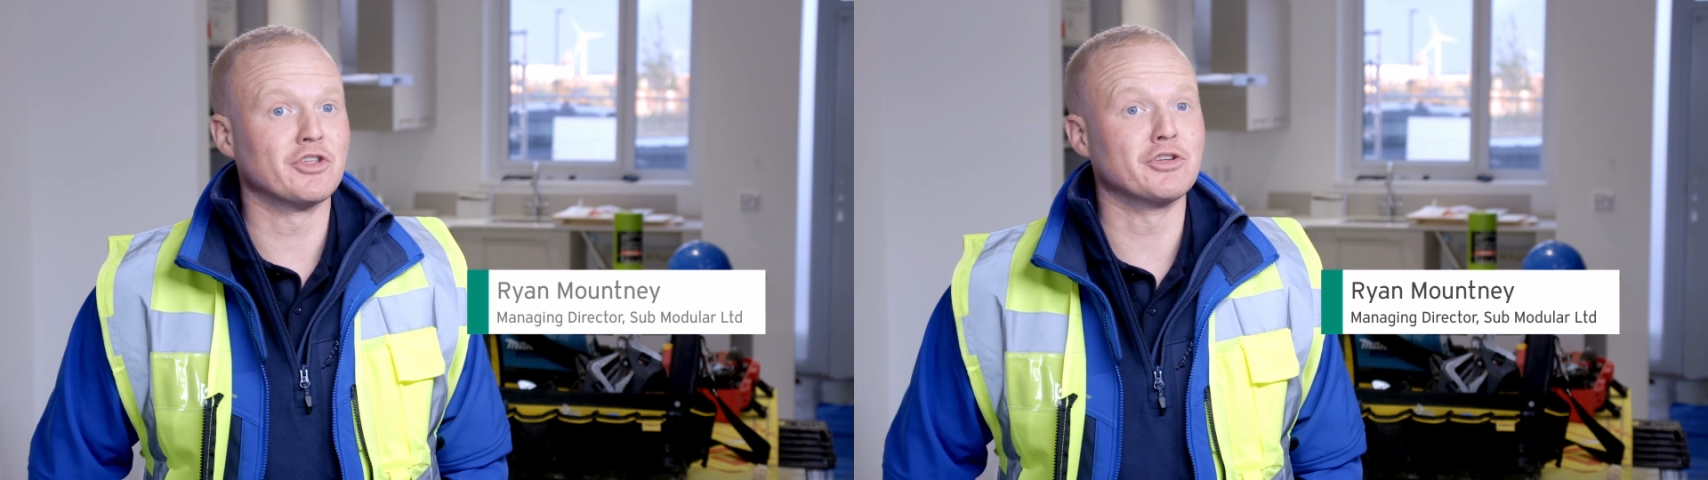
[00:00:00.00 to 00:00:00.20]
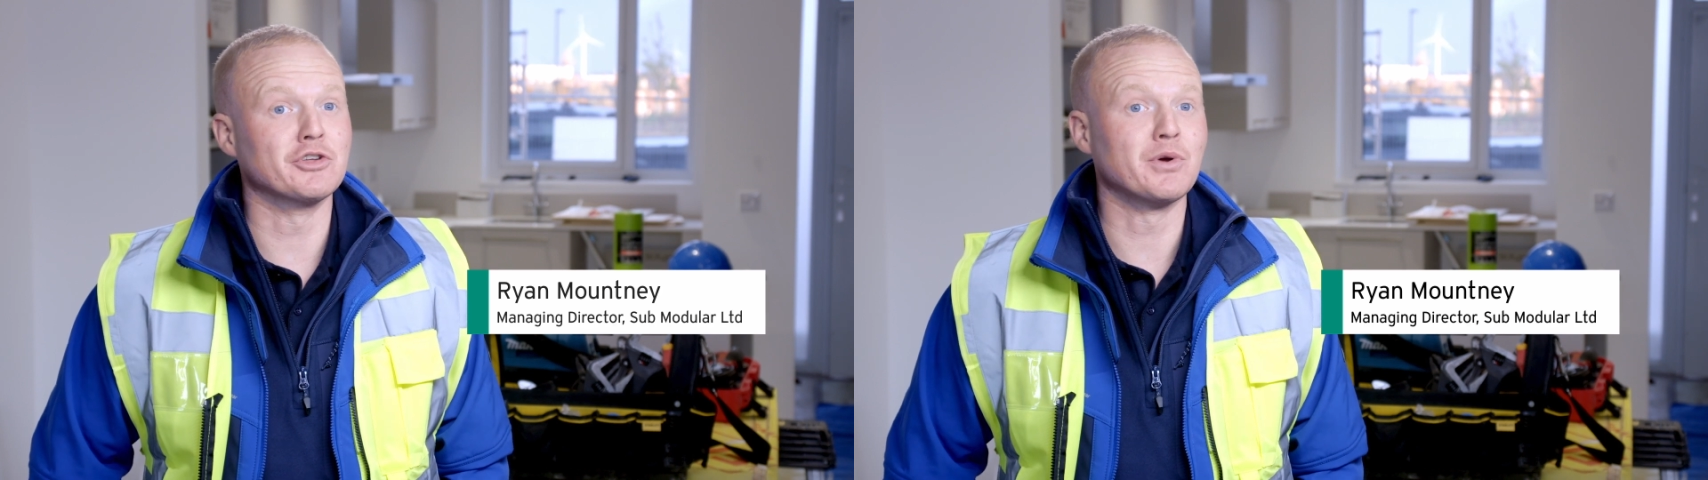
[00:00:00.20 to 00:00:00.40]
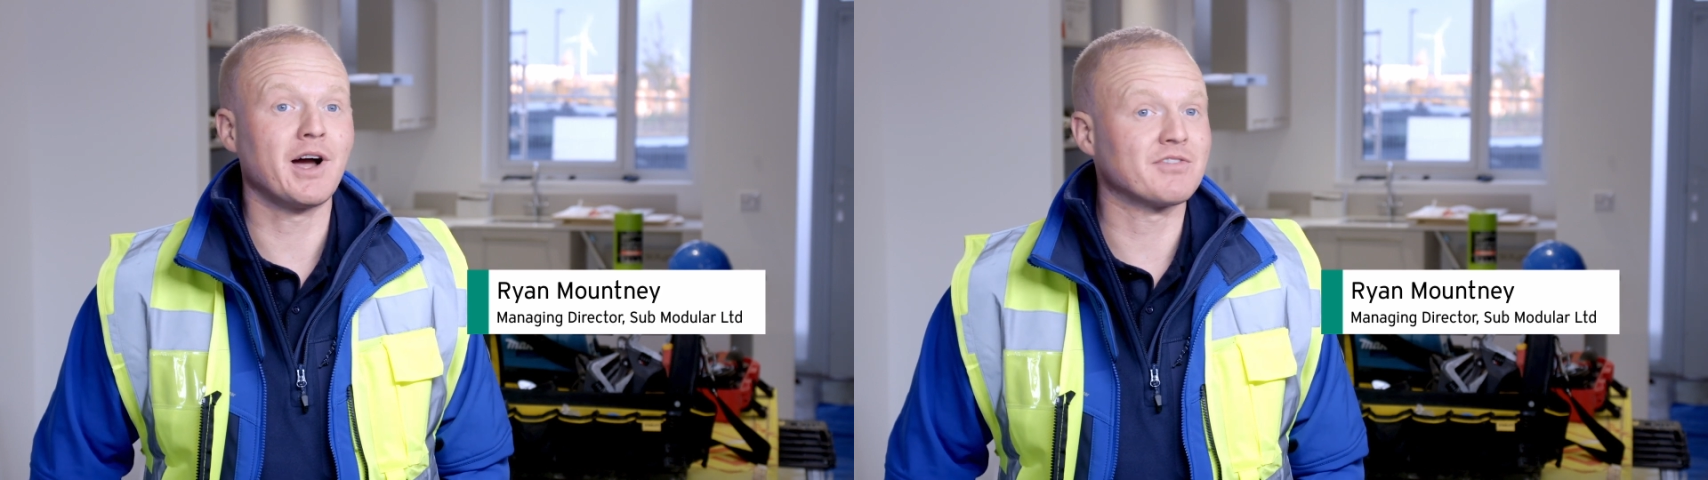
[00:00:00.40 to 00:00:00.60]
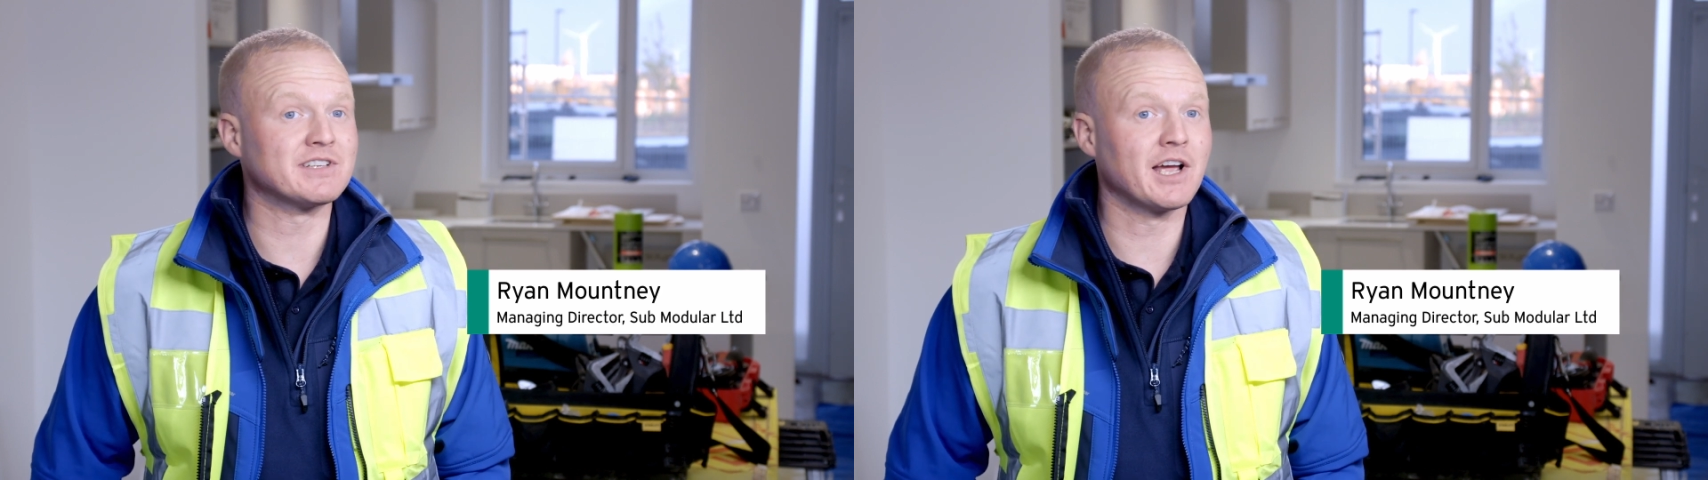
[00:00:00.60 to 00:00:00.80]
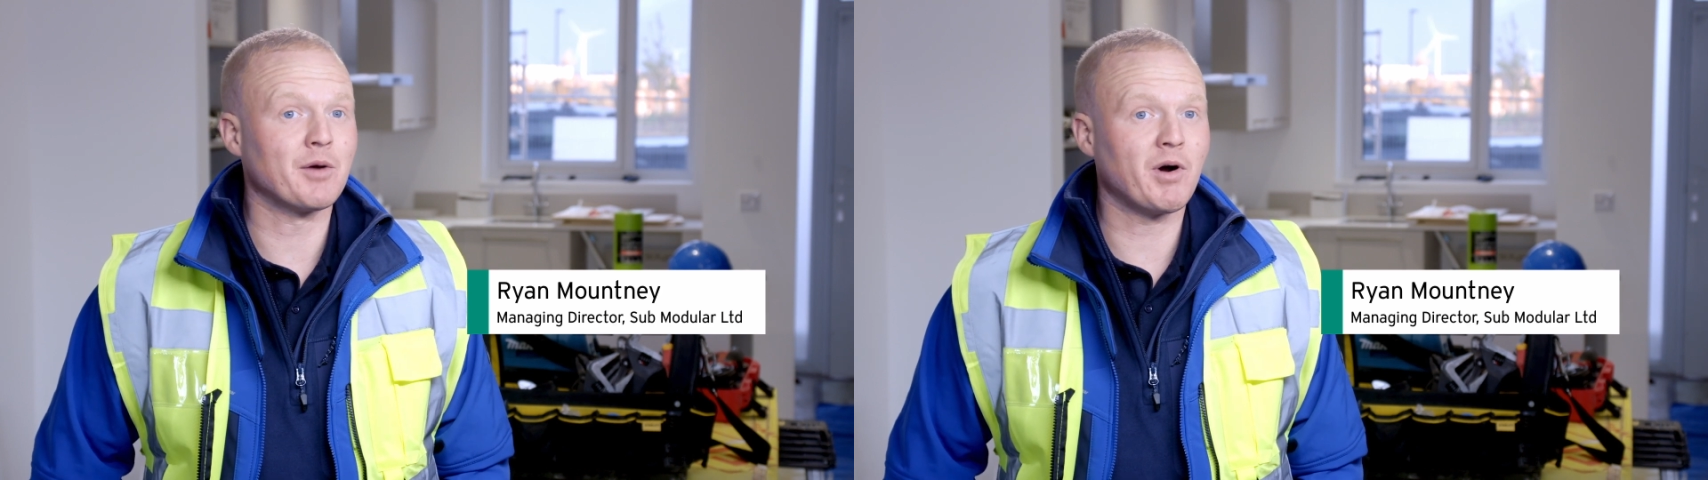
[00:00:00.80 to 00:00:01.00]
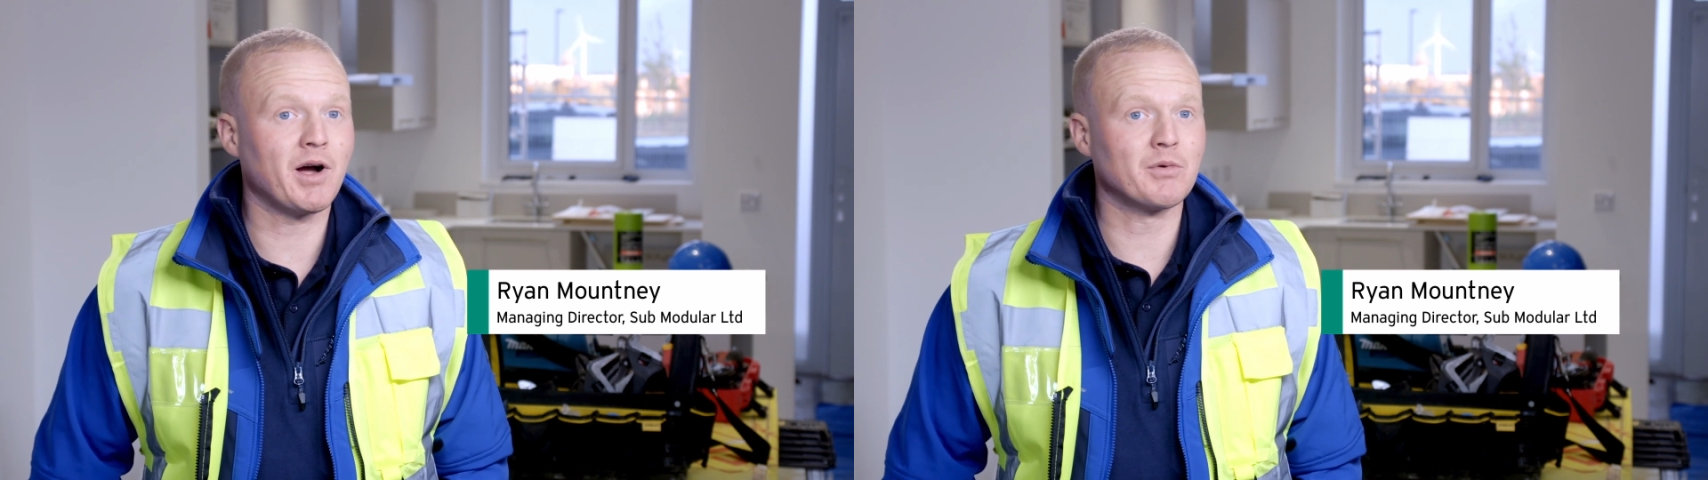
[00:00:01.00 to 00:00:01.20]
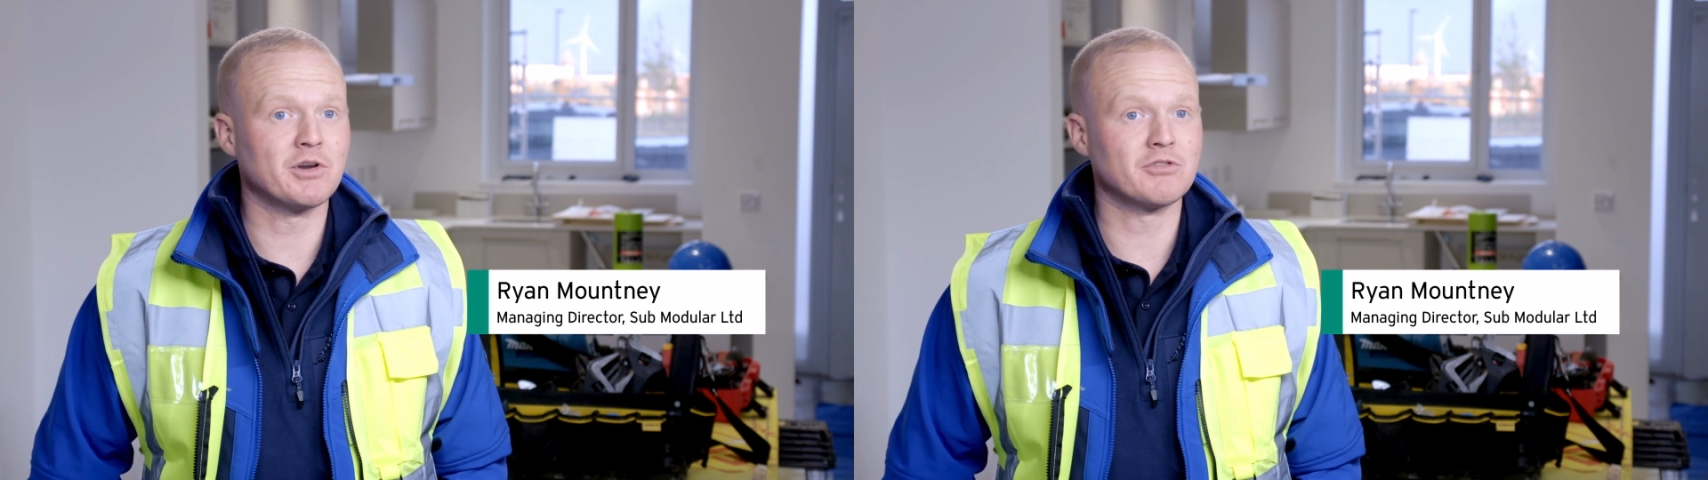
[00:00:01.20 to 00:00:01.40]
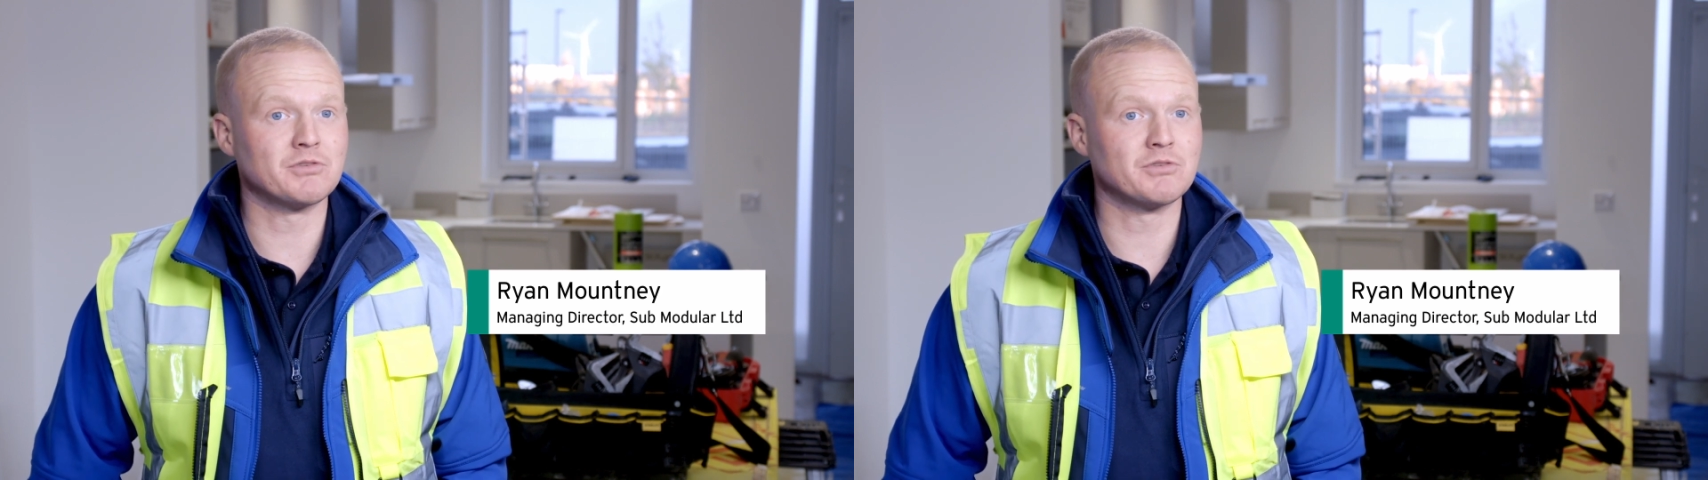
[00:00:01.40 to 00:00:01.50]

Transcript: that you have to get a pipe work